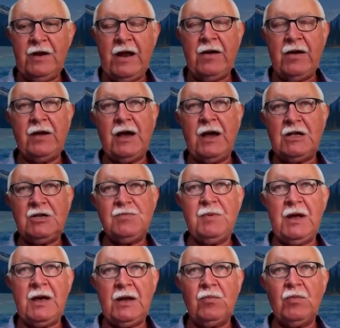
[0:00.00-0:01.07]
in our
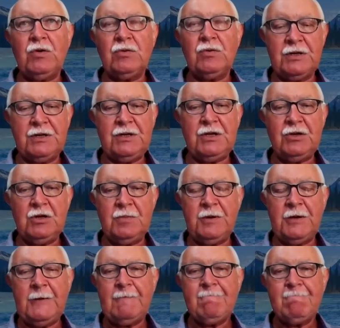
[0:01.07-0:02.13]
engagement and will continue to
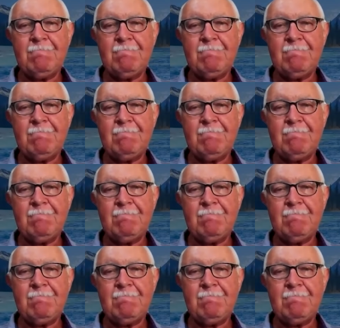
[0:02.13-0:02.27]
be.